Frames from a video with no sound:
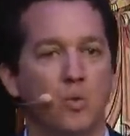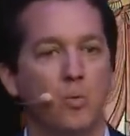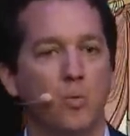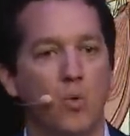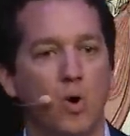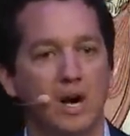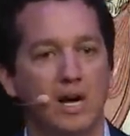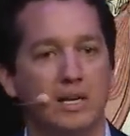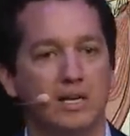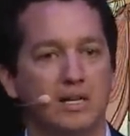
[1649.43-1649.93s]

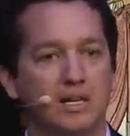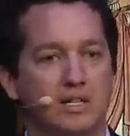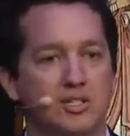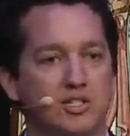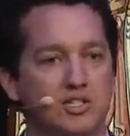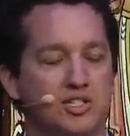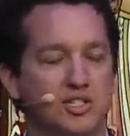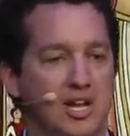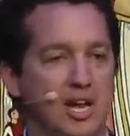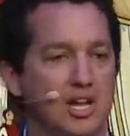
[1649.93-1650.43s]
what
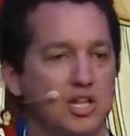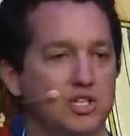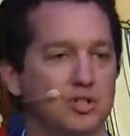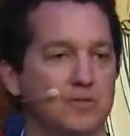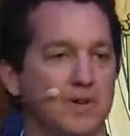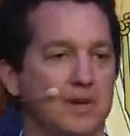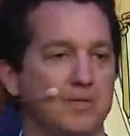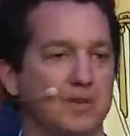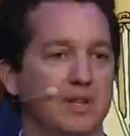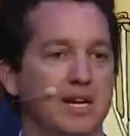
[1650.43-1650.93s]
stage
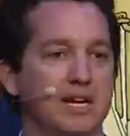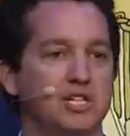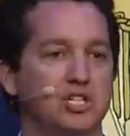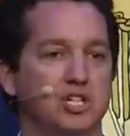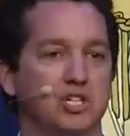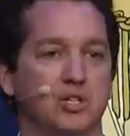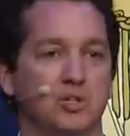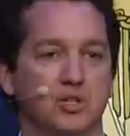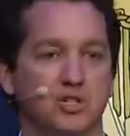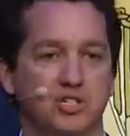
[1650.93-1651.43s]
of
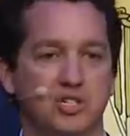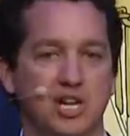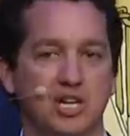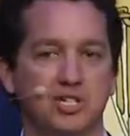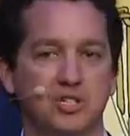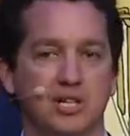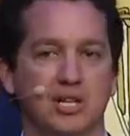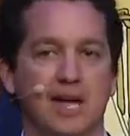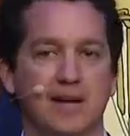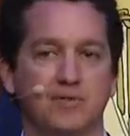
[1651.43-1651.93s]
revelation or
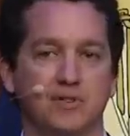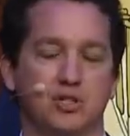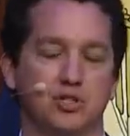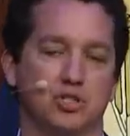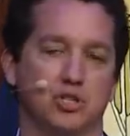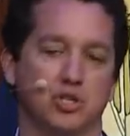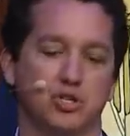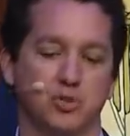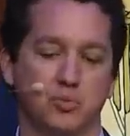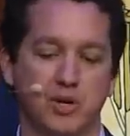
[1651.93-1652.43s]
stage of the life of the
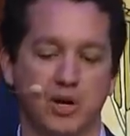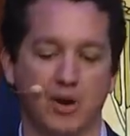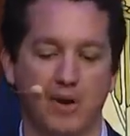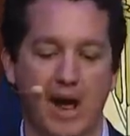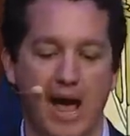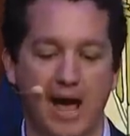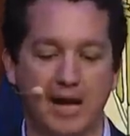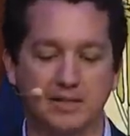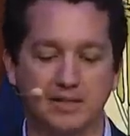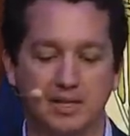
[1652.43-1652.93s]
church we are
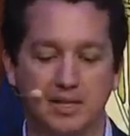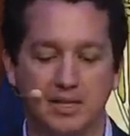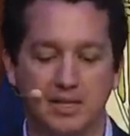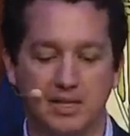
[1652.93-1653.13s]
at.